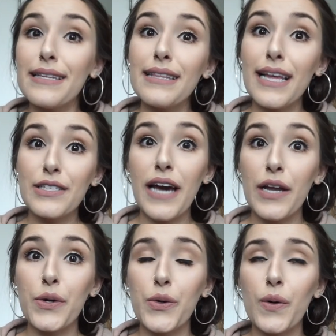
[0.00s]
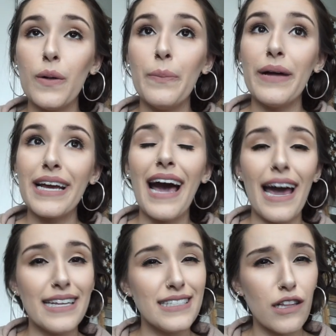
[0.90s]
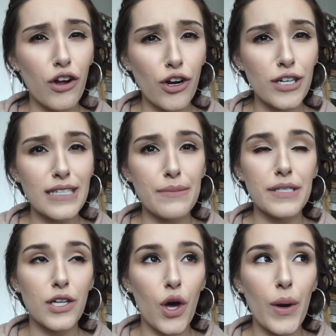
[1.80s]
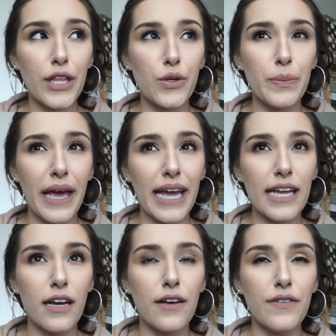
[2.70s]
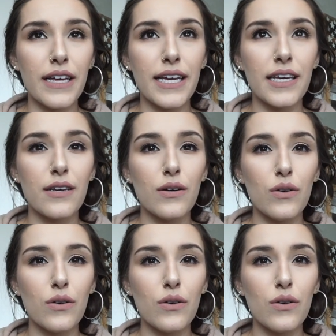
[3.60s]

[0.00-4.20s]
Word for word: that's kind of cool, but it kind of still hurts. I'm still going through pain of like